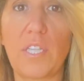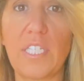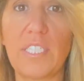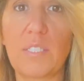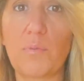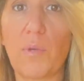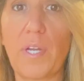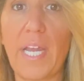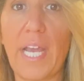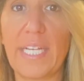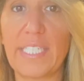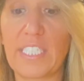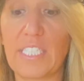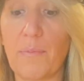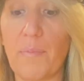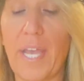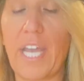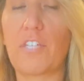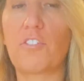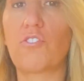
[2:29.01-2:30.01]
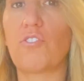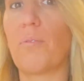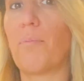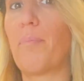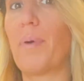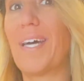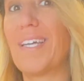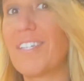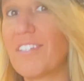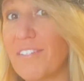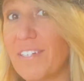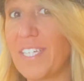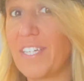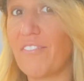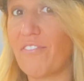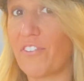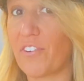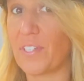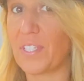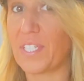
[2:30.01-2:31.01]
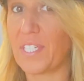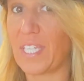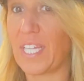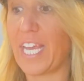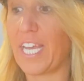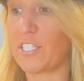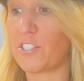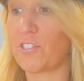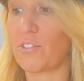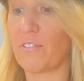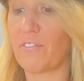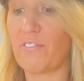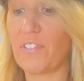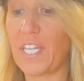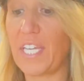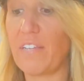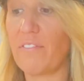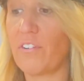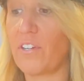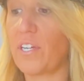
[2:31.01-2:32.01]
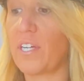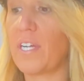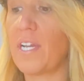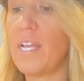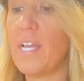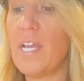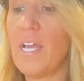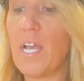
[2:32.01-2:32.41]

This one has some extra butter in it for a little extra flavor.